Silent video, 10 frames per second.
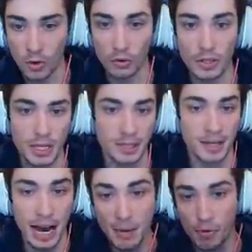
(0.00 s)
hold the
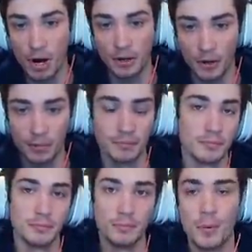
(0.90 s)
tiebreaker.
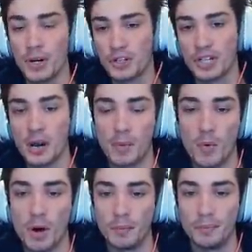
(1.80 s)
Put us at number
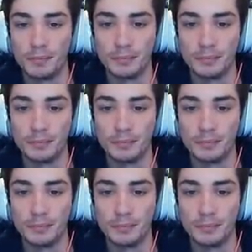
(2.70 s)
1.